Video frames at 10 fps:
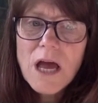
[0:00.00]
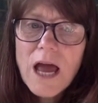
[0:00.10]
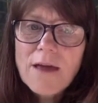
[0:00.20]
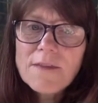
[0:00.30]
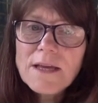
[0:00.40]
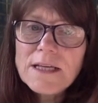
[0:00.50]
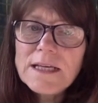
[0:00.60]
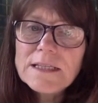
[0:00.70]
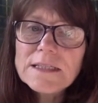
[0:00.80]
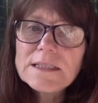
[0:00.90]
and they
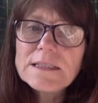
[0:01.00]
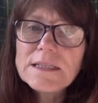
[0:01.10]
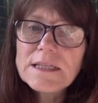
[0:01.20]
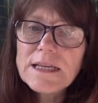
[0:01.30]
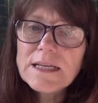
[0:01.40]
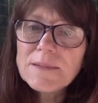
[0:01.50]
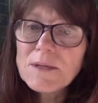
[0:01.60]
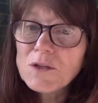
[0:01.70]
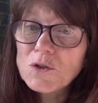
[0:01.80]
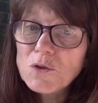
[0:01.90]
needed to get him
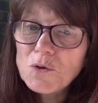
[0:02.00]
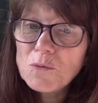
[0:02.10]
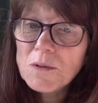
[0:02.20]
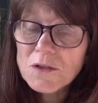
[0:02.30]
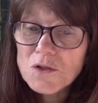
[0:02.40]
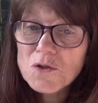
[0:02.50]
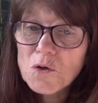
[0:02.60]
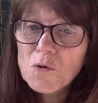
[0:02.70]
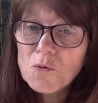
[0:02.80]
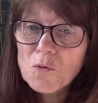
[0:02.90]
in the tomb and the
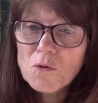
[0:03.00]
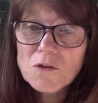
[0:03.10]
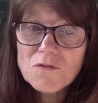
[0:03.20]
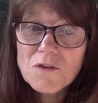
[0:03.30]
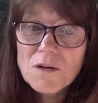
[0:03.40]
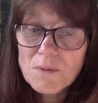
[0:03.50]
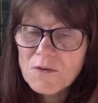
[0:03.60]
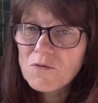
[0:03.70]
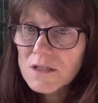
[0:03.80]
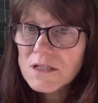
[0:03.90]
stone rolled in front
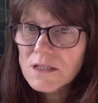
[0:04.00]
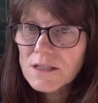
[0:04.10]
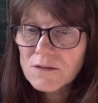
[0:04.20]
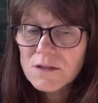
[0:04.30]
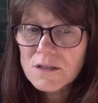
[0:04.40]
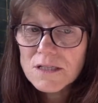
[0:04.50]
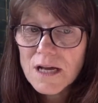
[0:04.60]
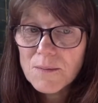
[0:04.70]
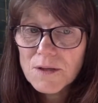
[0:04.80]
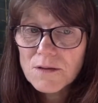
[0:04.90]
before the sundown on the
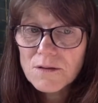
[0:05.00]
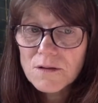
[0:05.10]
Sabbath.